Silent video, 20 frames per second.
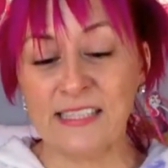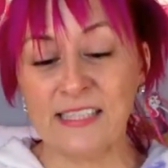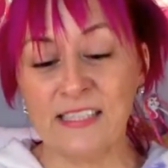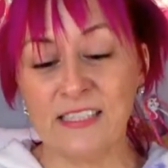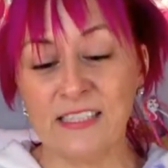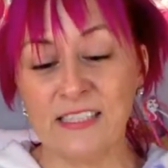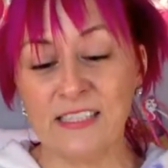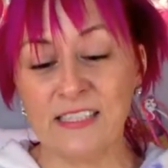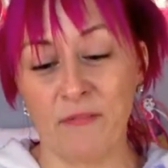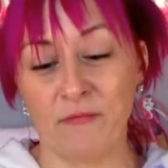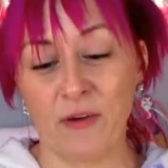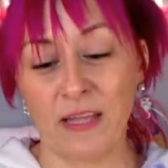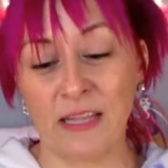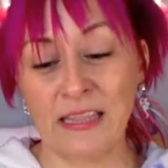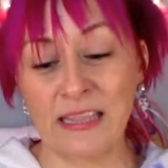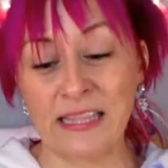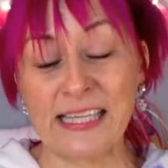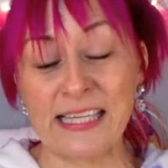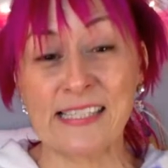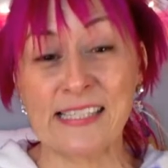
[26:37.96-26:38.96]
I teased
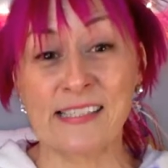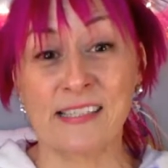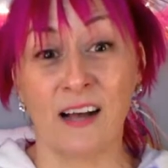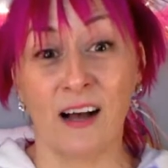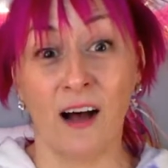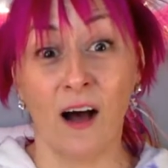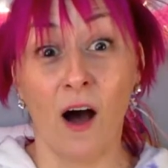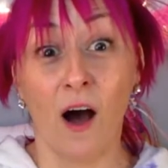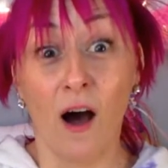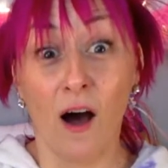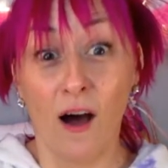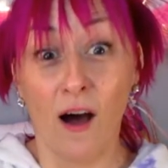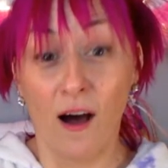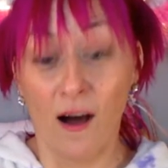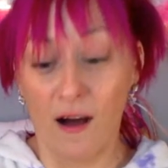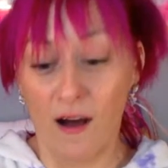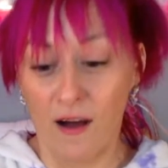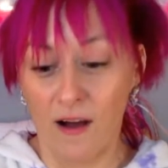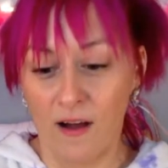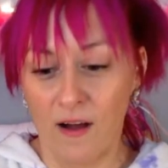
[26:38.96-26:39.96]
my friend Lisa
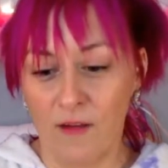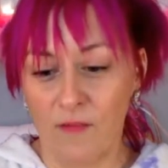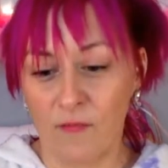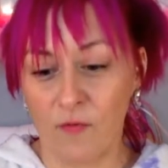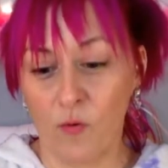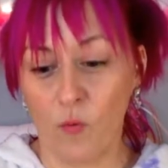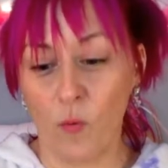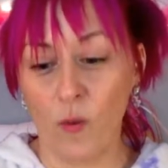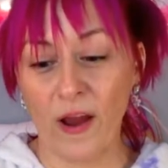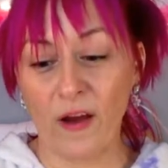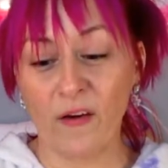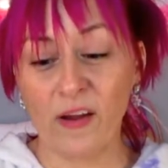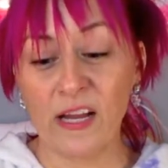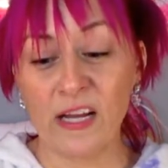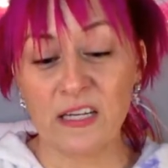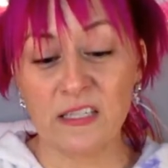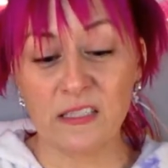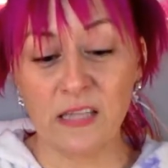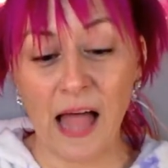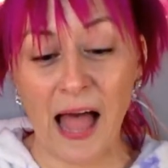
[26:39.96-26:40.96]
for
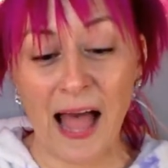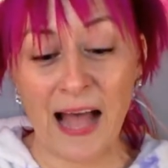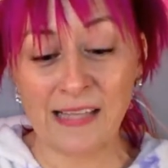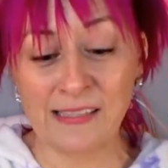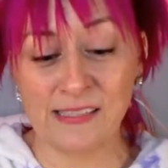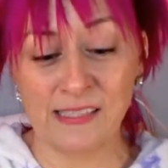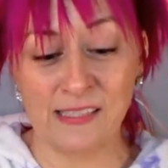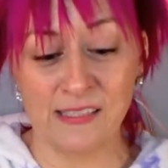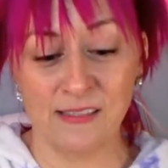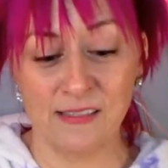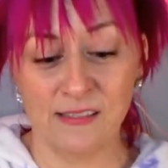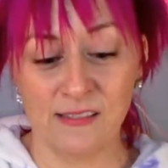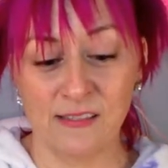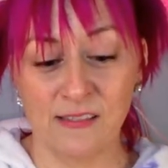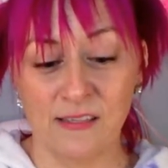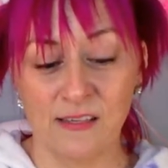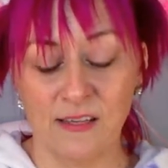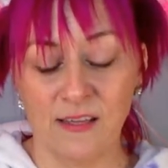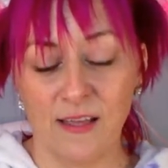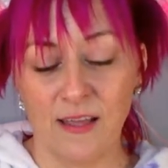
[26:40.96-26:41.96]
wearing
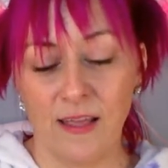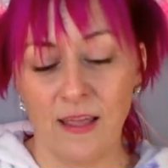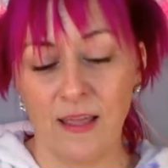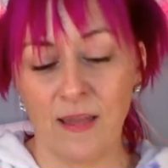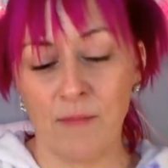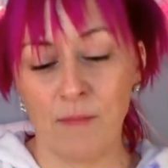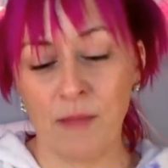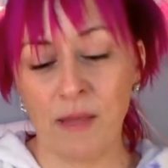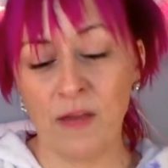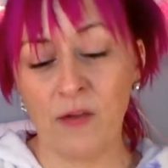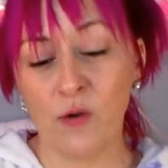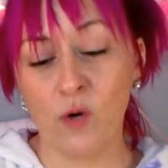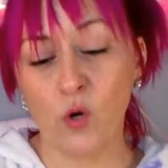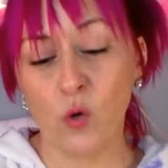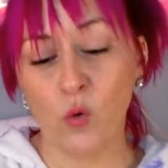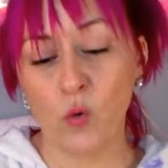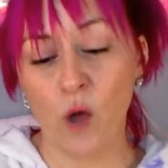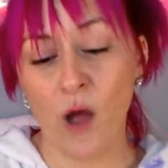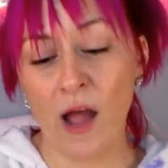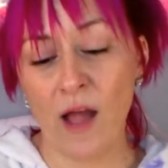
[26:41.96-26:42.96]
glasses. It
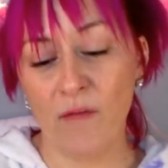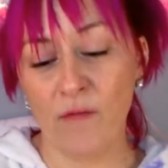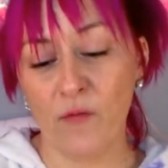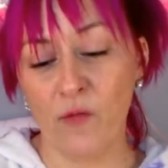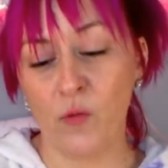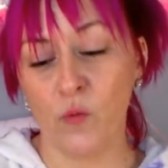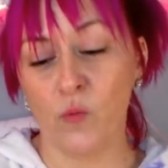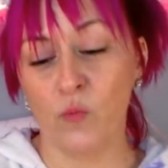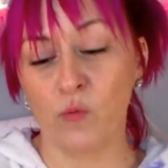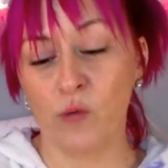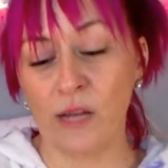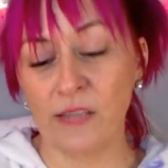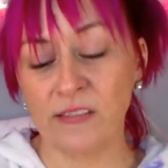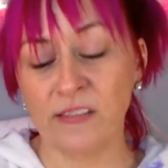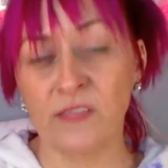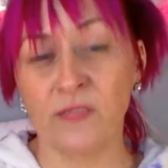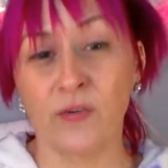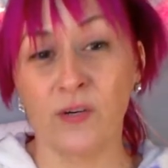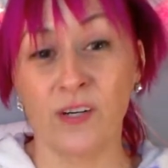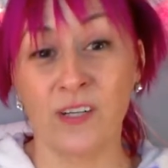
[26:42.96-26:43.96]
made her cry for the
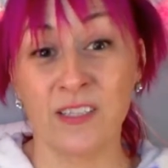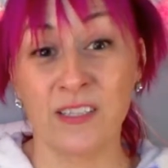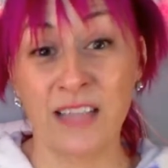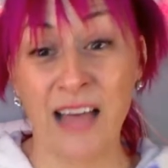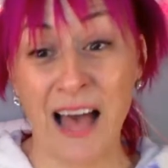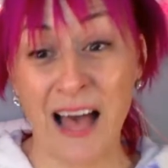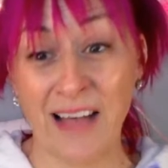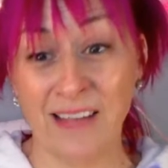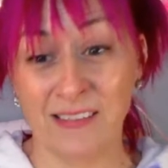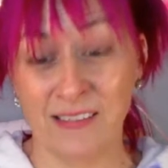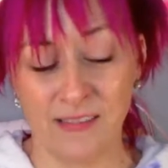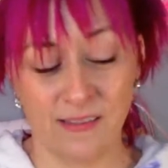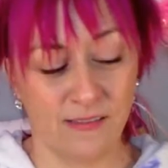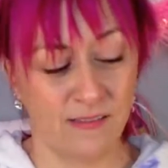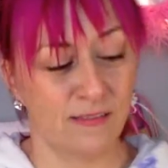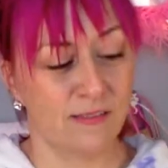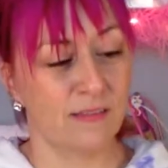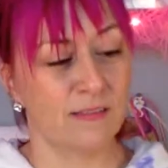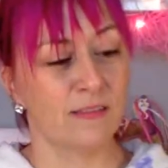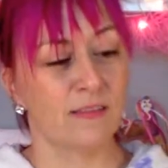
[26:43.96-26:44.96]
rest of her
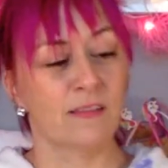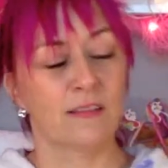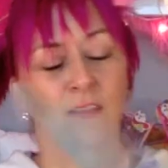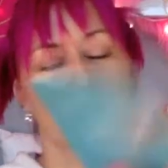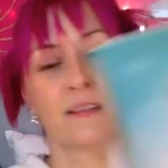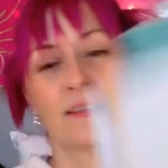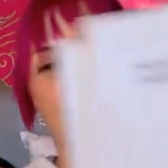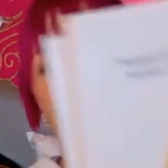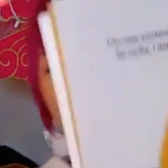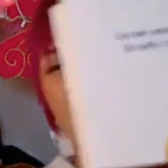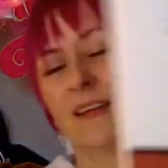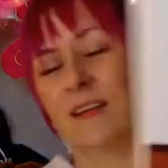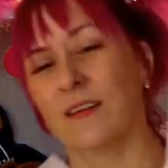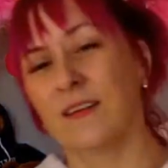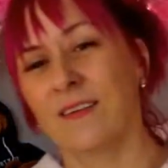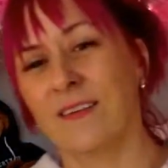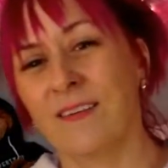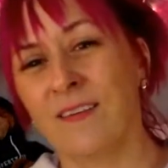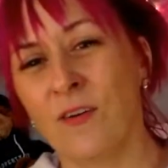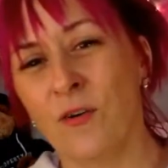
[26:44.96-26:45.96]
classes.
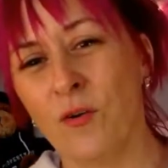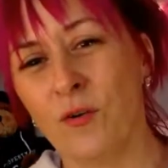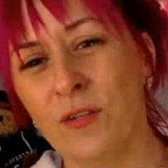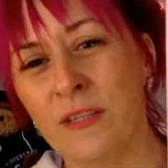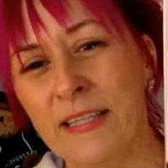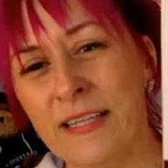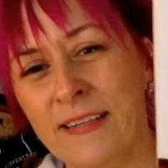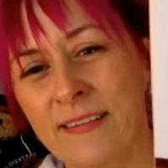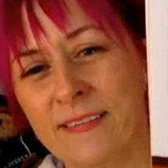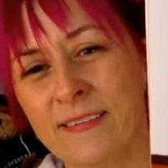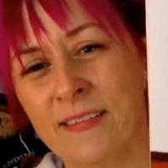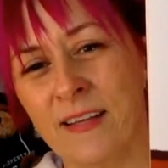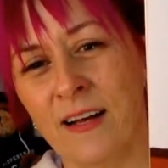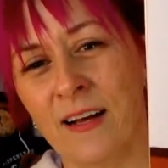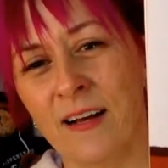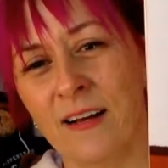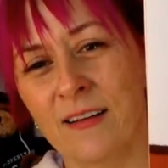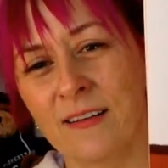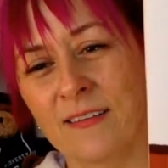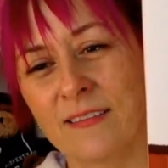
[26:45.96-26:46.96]
Oh,
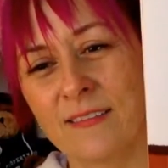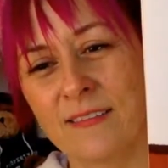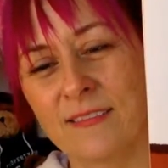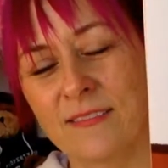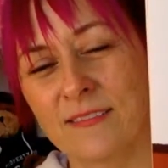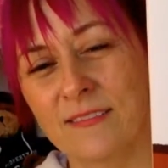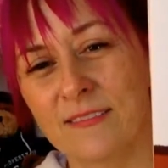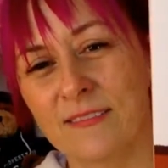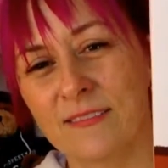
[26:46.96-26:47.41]
Lisa.